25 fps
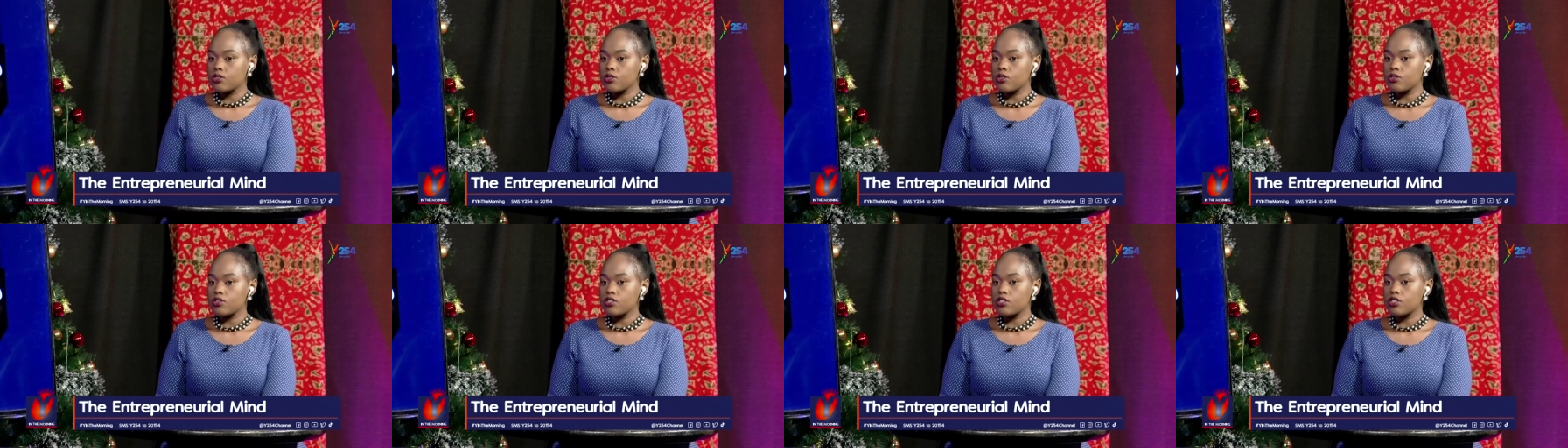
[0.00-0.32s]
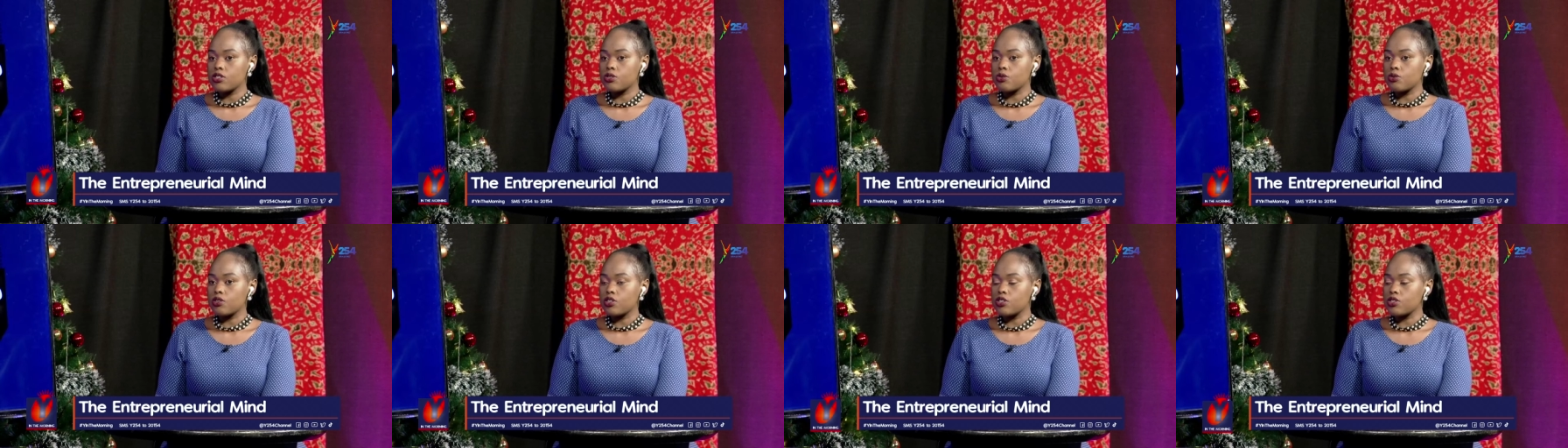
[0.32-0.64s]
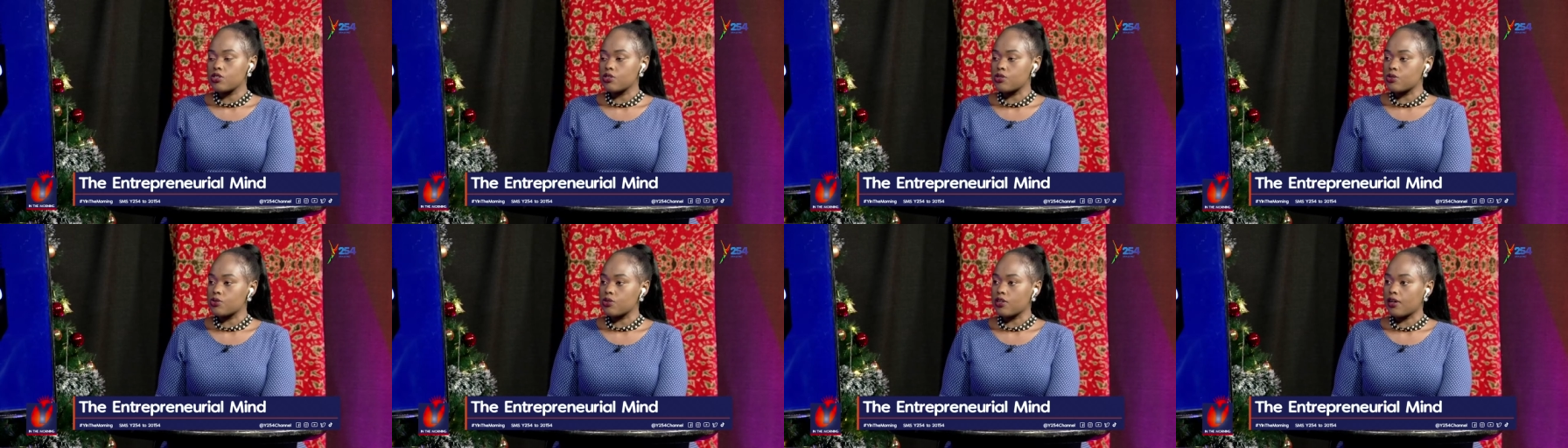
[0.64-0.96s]
also
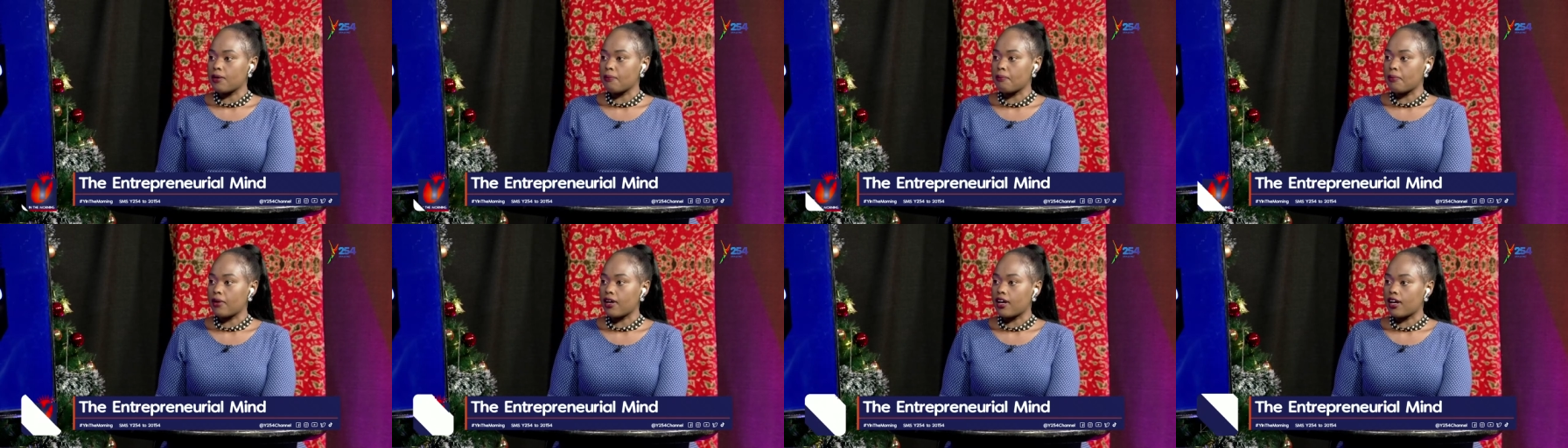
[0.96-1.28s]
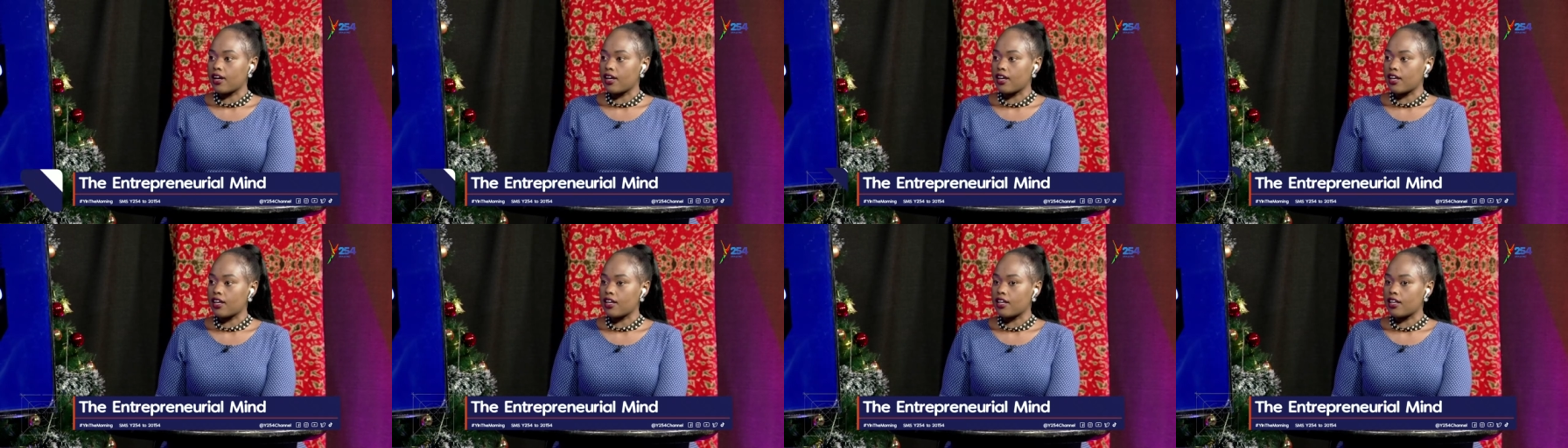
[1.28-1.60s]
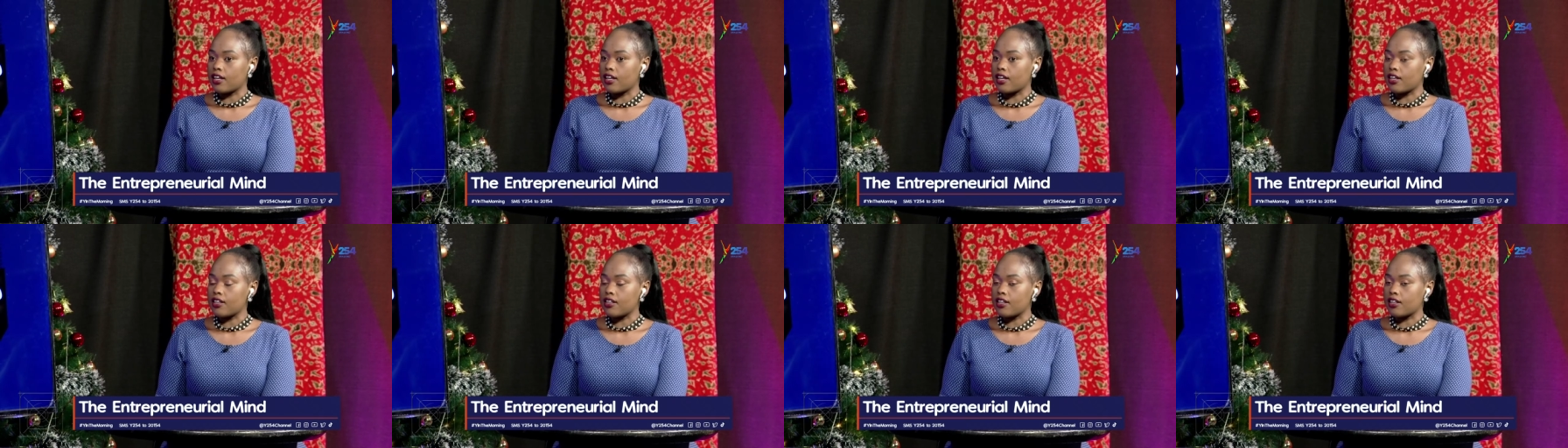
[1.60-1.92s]
situations
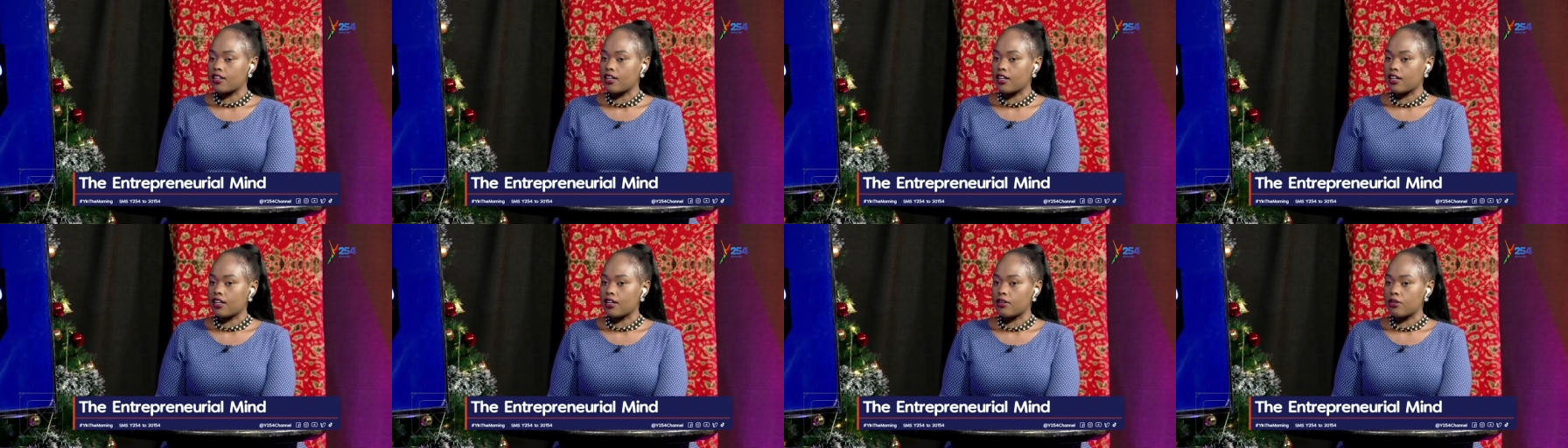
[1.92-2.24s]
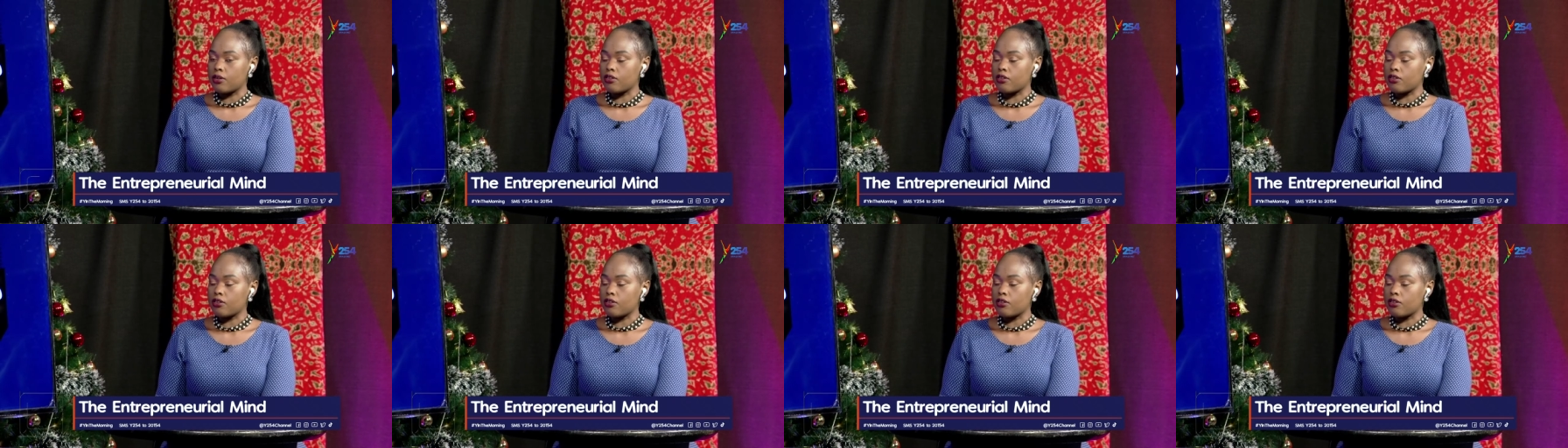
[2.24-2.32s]
whereby Uh,